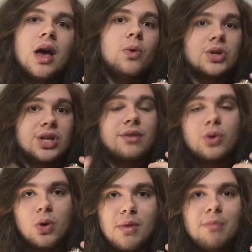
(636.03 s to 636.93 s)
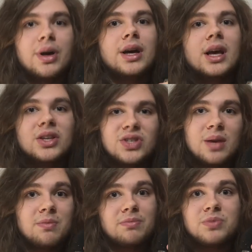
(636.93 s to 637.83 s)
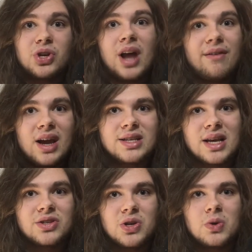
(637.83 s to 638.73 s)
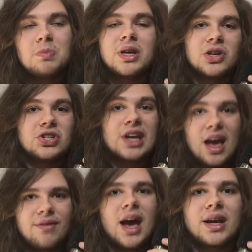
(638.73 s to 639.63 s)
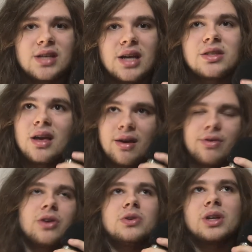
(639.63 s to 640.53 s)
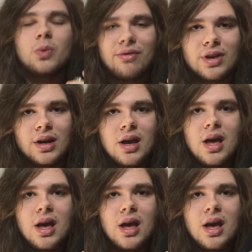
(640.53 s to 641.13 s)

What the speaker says: which, if you remember, Steam should have access to because you gave it access if you're using WiVRn.